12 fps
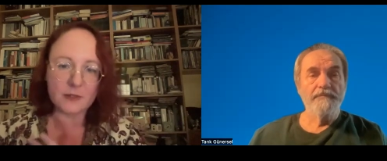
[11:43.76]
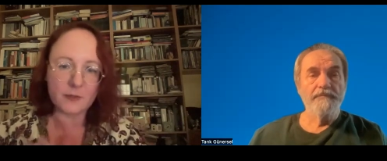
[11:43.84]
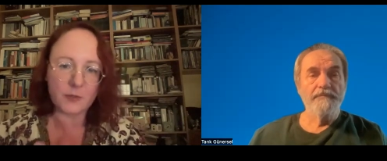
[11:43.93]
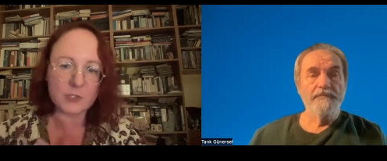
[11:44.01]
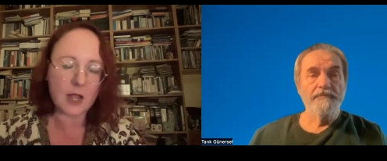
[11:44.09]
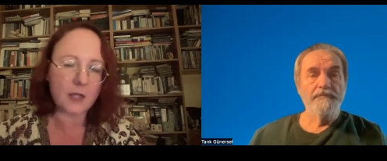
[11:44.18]
Speaker 1: the
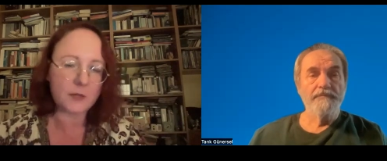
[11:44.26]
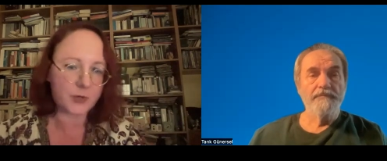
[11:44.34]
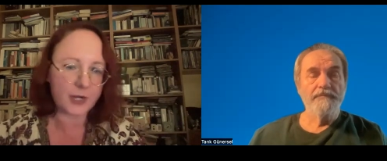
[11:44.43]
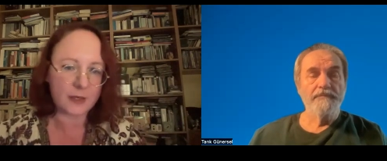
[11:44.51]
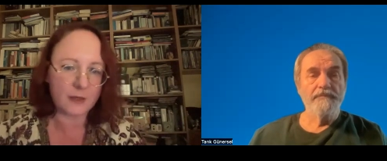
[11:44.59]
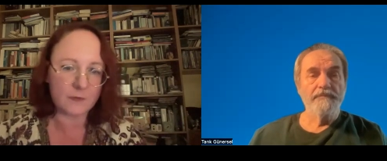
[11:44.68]
most
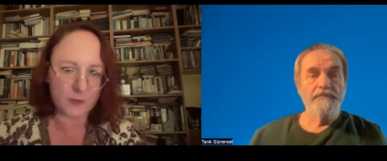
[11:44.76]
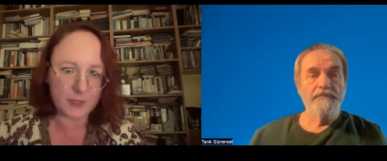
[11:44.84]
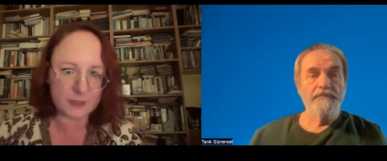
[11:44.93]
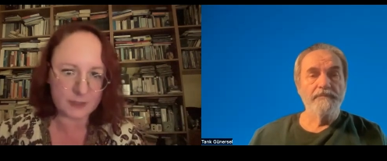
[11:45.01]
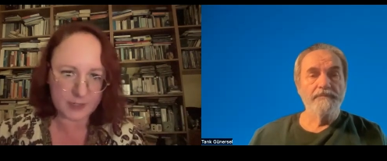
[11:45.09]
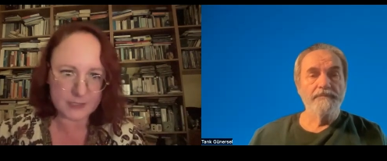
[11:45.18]
heartbreaking
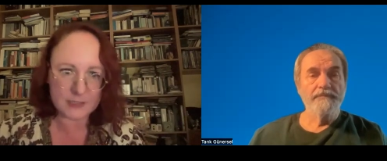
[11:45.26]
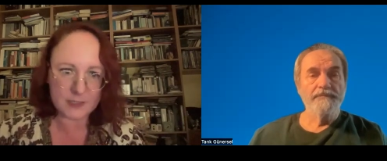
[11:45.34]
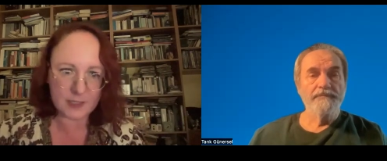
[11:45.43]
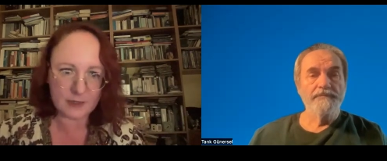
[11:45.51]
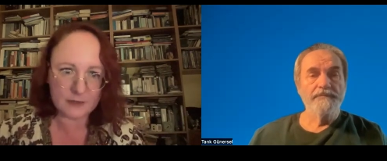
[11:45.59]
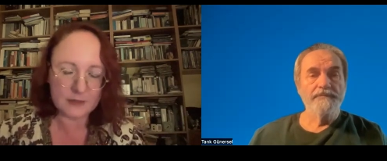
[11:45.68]
thing that i
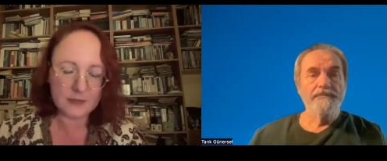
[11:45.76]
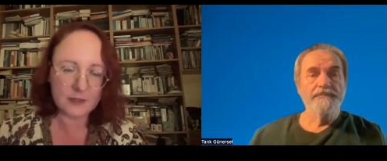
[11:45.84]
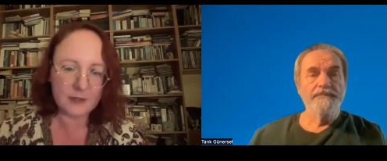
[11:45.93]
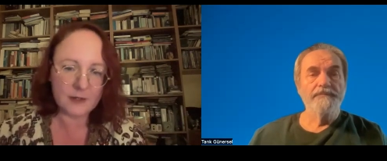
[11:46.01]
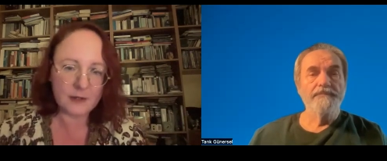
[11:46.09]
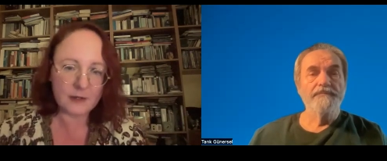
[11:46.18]
see
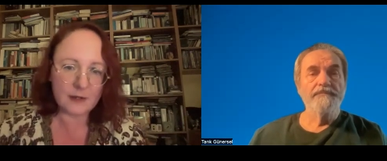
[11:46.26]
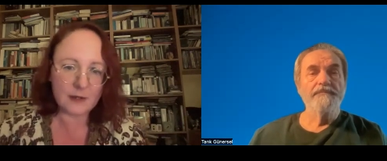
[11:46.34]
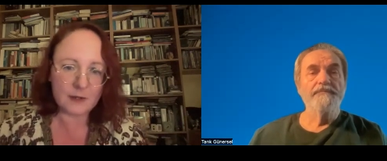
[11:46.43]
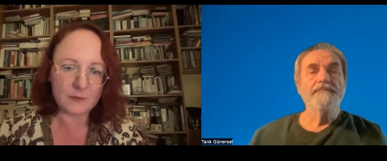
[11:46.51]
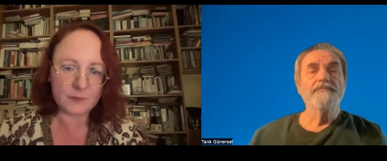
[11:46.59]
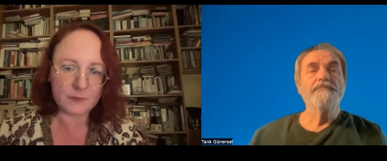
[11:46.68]

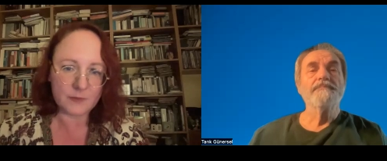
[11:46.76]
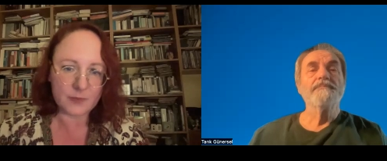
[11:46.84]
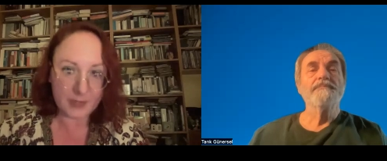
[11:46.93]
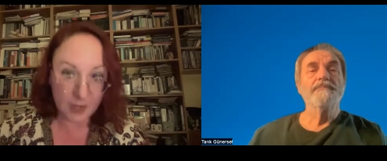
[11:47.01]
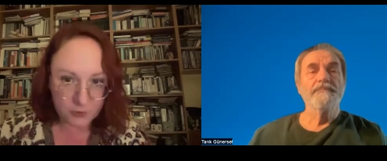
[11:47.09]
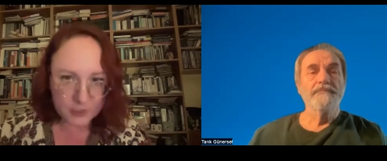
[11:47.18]
um
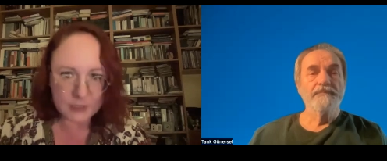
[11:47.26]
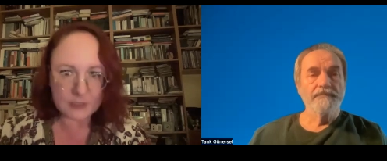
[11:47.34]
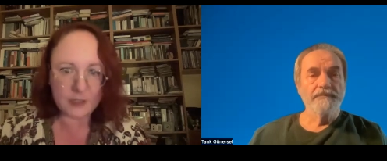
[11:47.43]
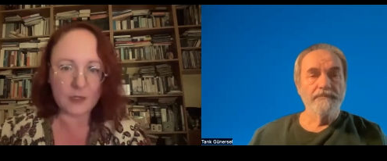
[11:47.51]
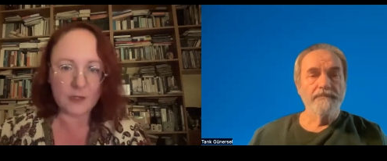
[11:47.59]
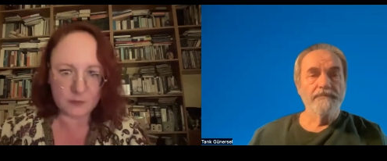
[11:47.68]

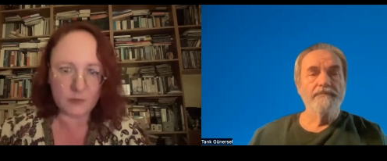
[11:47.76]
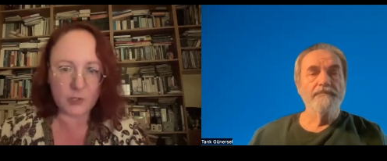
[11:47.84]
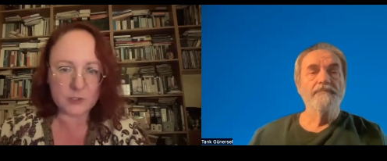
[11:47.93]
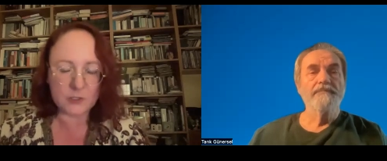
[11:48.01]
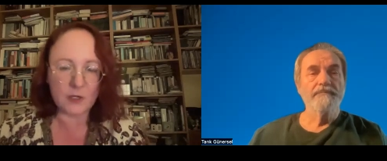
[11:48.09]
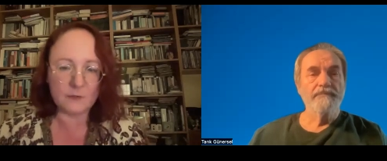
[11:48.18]
currently in
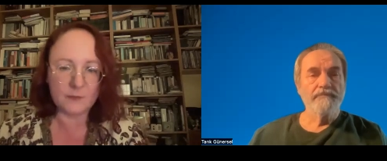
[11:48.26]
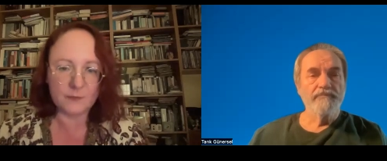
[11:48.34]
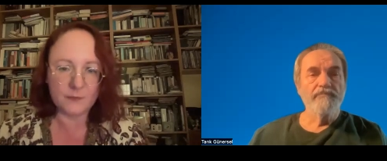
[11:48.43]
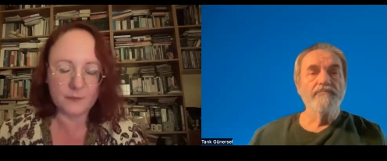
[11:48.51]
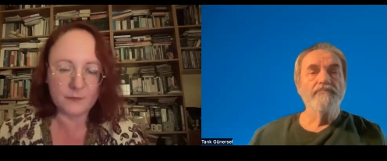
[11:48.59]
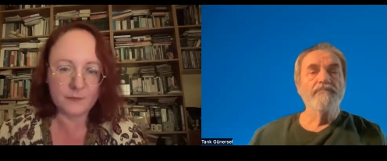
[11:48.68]
bosnia
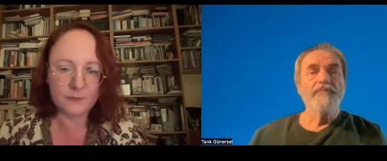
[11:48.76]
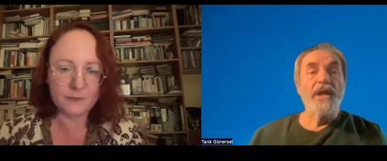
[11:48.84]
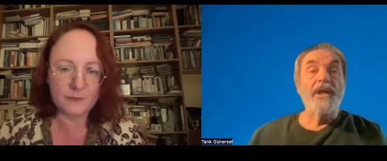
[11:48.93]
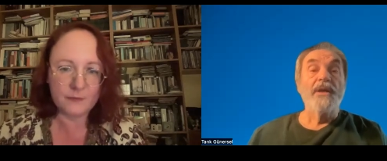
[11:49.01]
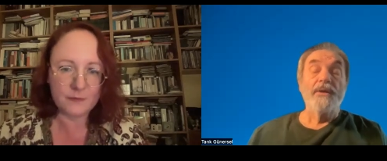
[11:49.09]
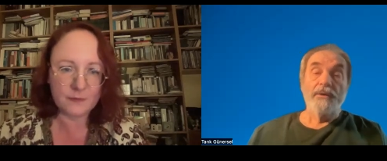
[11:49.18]

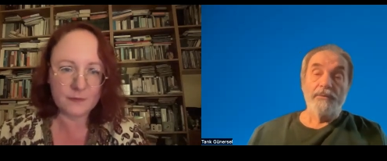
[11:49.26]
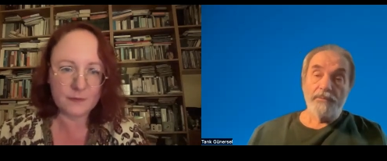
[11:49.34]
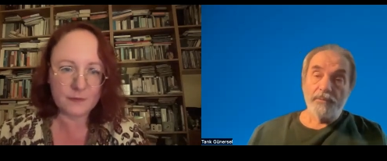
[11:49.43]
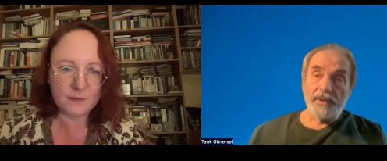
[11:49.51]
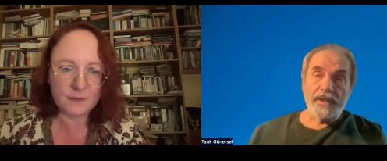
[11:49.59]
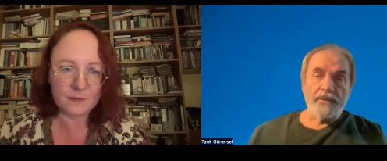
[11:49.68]

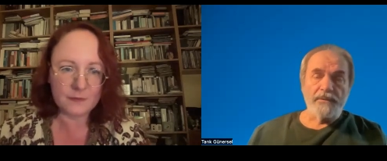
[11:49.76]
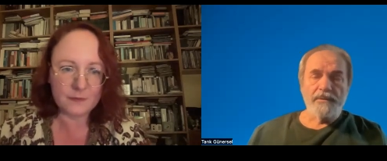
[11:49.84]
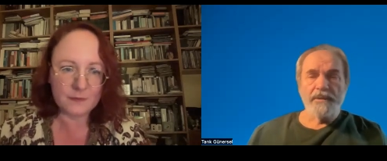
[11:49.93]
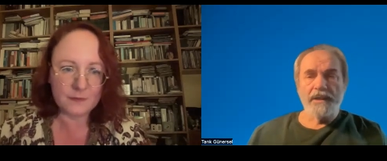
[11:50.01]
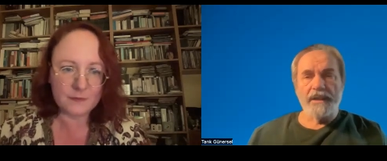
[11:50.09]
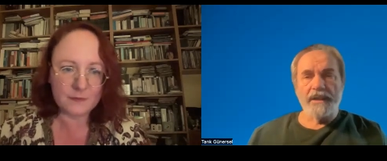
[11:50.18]
Speaker 2: well
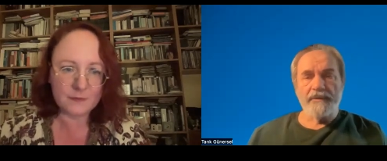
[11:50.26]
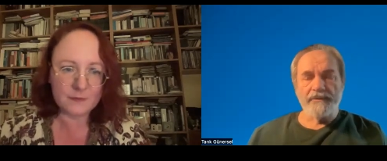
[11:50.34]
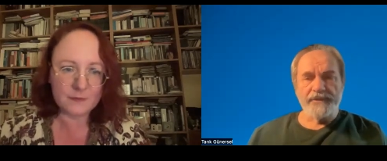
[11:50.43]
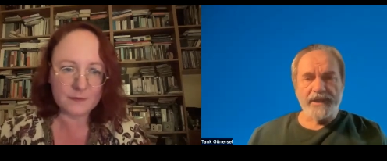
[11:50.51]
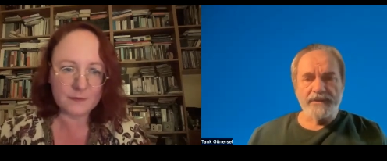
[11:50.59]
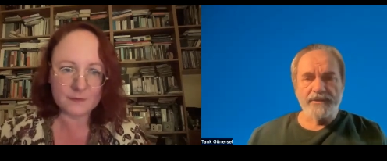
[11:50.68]
uh
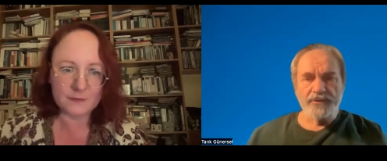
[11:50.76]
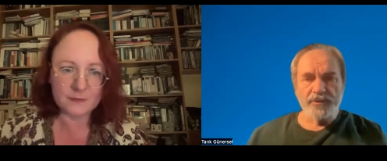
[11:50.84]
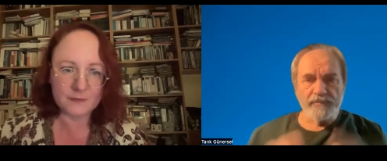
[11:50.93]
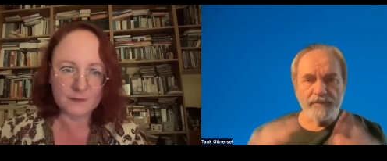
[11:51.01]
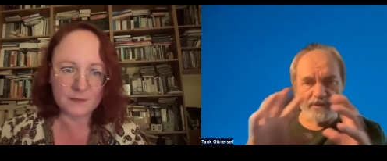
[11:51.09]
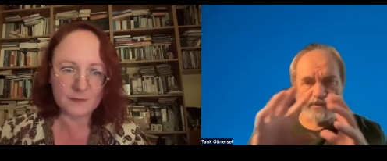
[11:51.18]
thank you
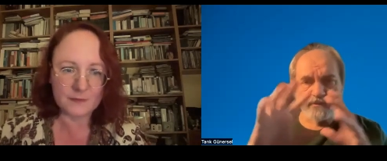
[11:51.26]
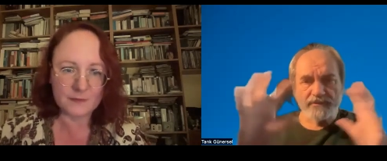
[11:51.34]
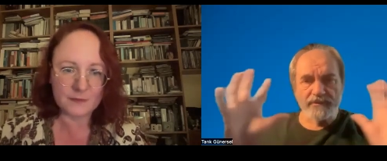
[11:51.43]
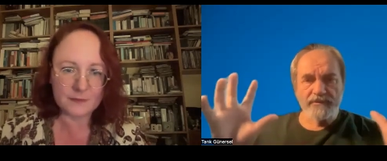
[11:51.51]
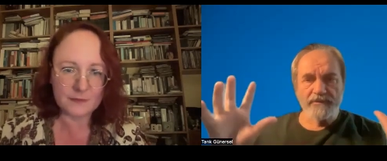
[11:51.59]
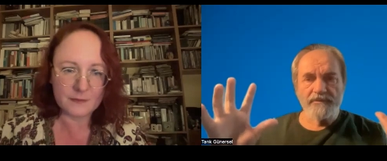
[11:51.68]
so much
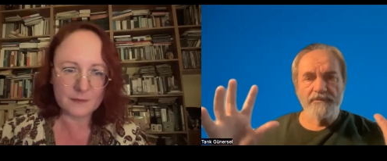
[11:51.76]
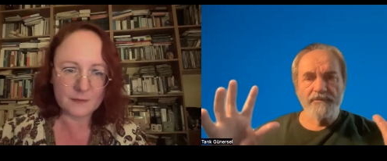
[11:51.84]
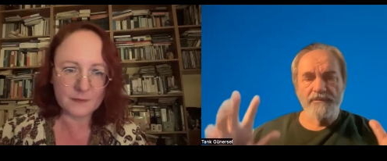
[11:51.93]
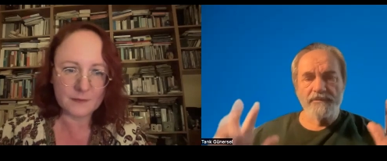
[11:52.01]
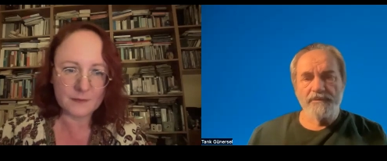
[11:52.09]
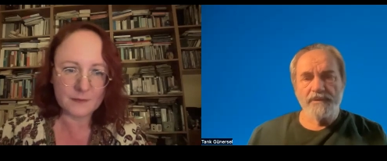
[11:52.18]

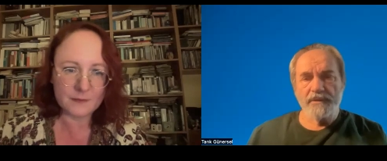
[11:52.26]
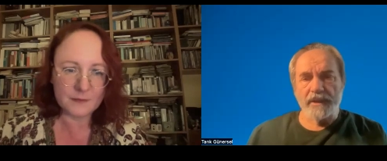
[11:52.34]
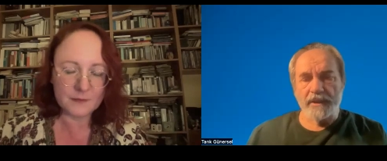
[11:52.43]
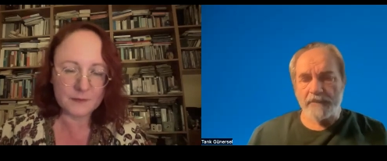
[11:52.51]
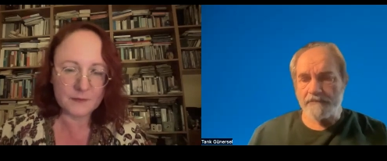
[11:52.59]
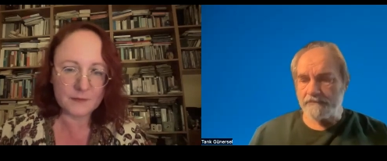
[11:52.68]

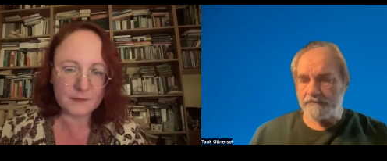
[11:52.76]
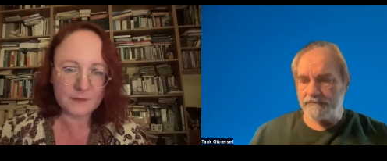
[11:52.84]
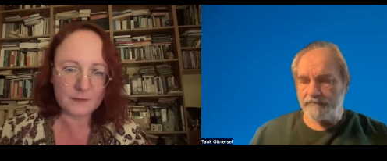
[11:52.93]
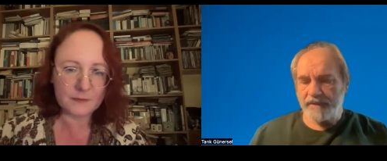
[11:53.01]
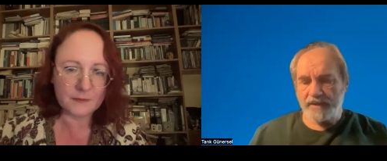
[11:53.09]
um